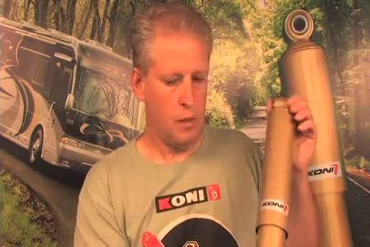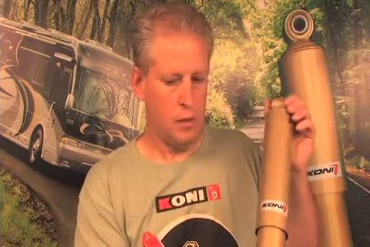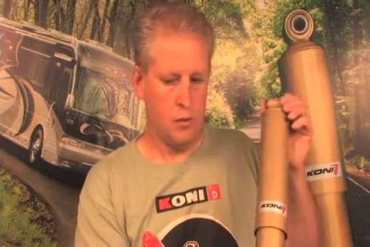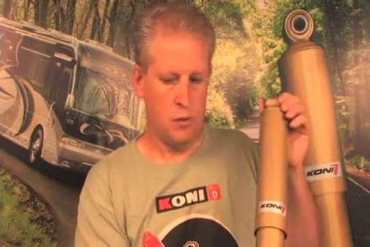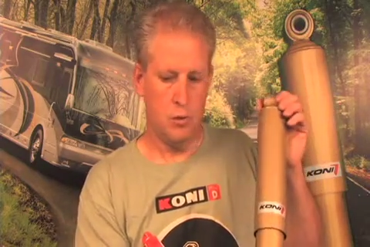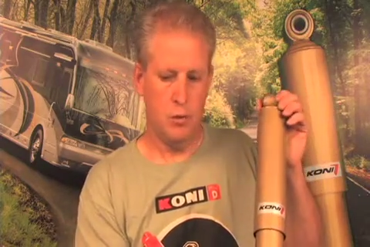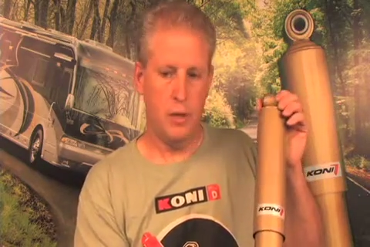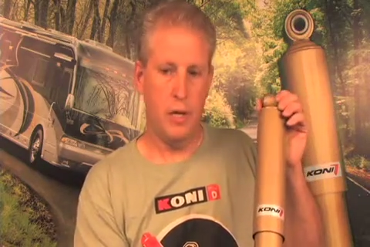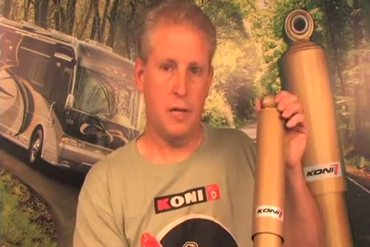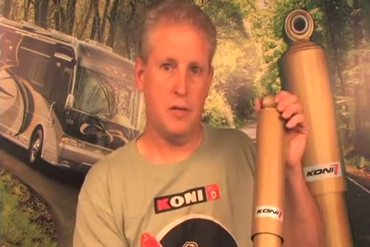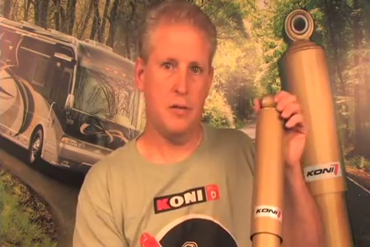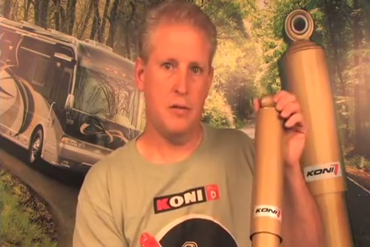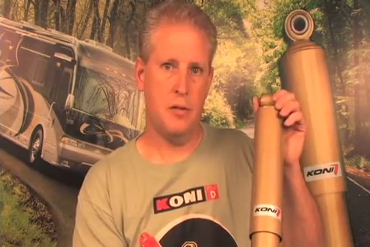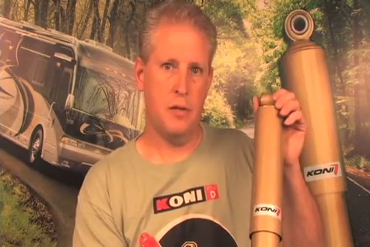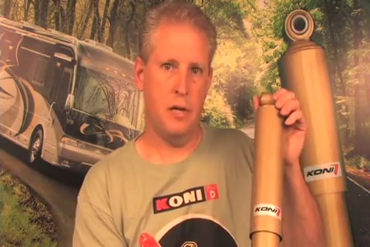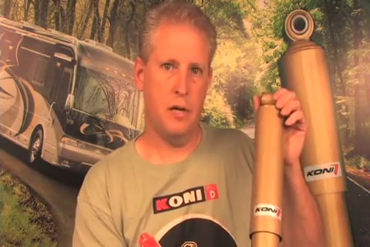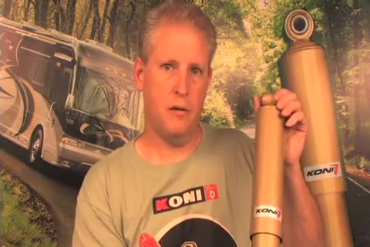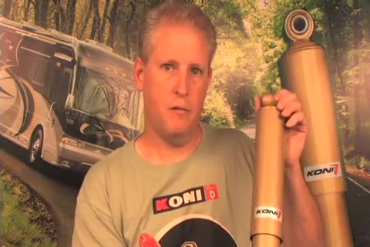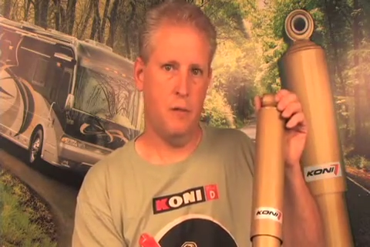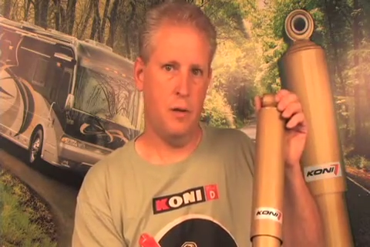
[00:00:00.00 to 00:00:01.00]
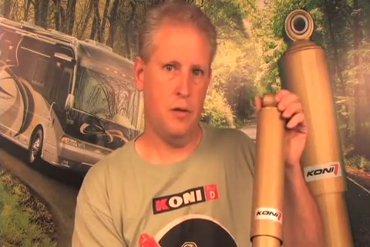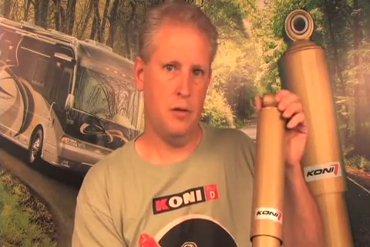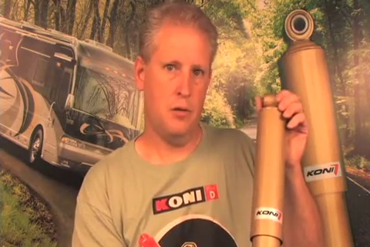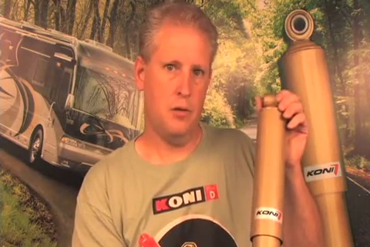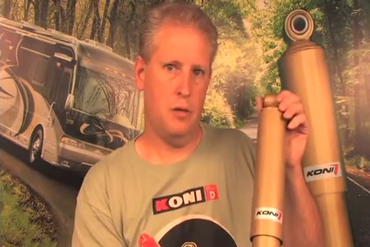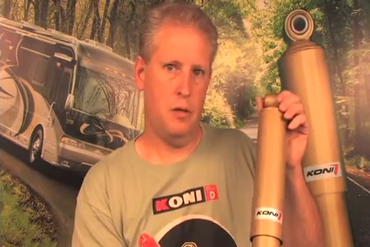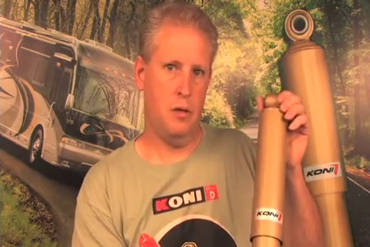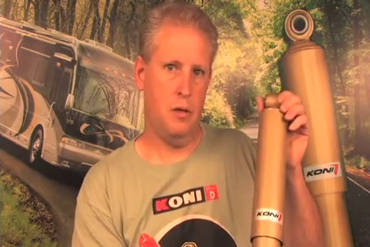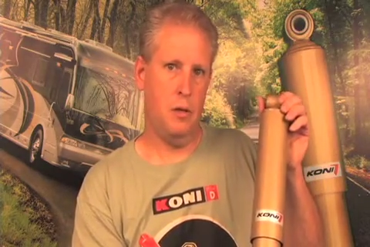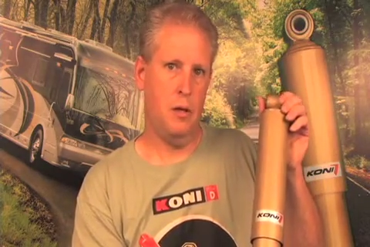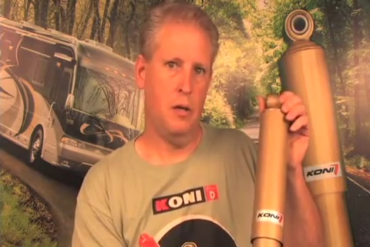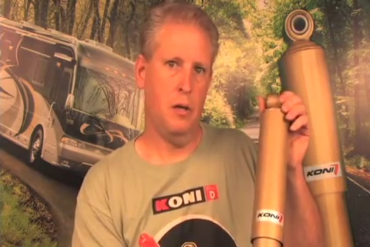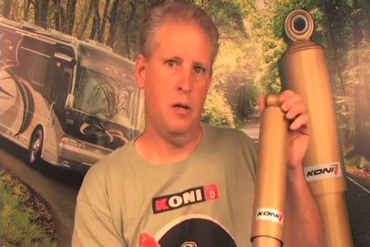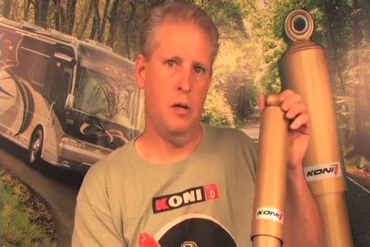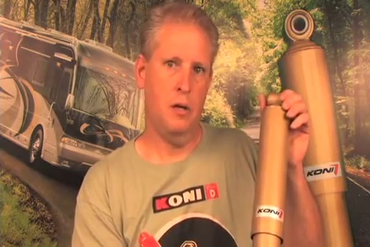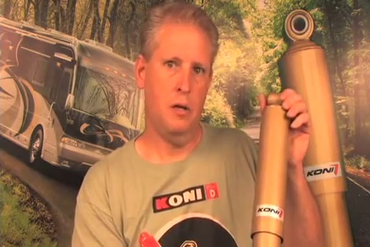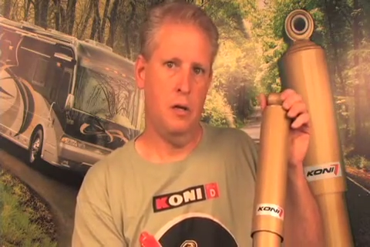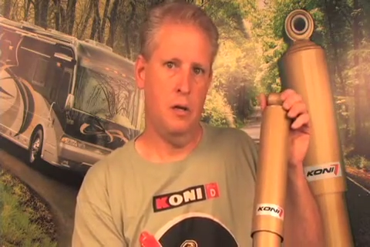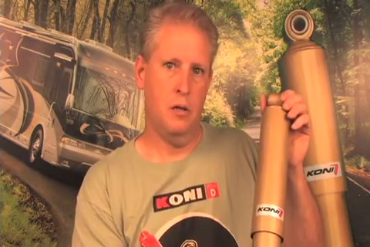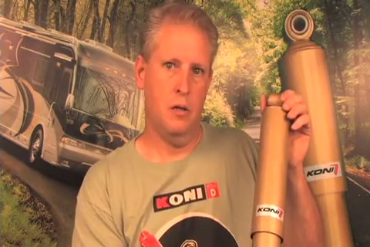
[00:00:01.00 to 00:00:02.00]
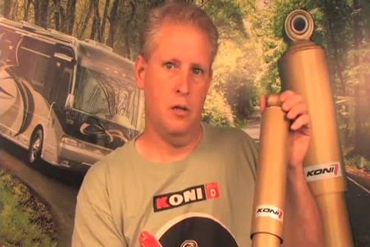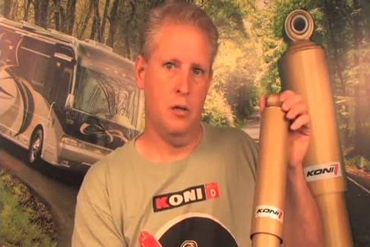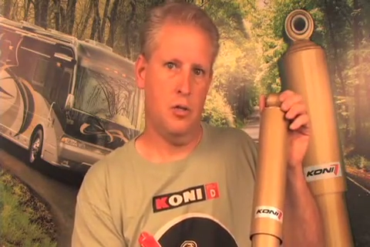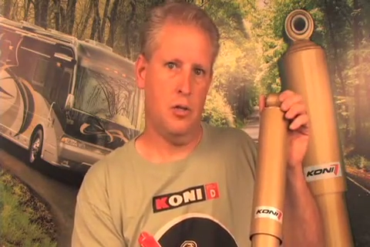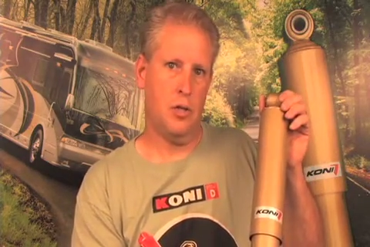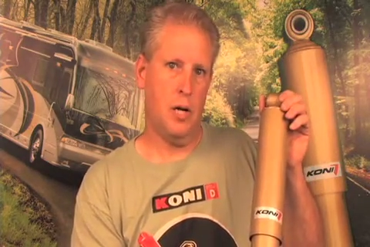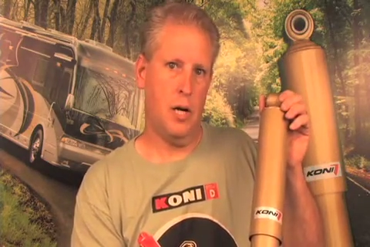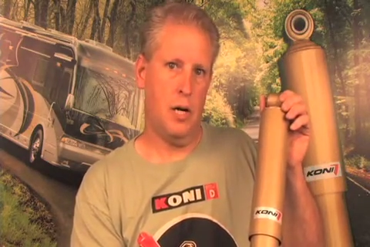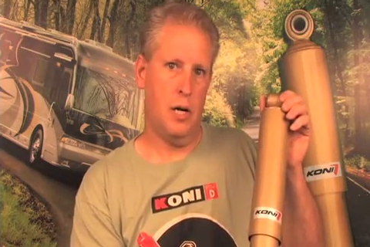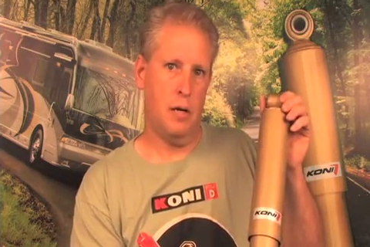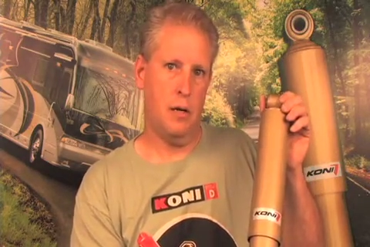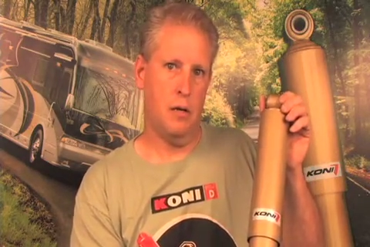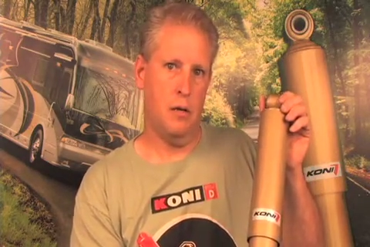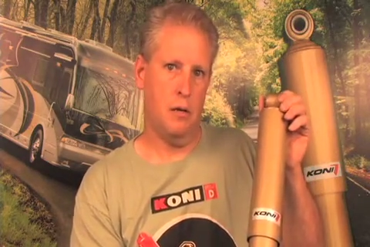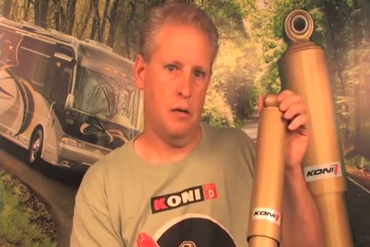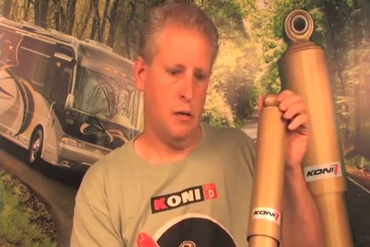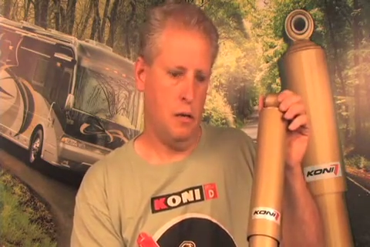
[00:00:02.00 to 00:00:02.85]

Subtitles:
So that's the FSD shock.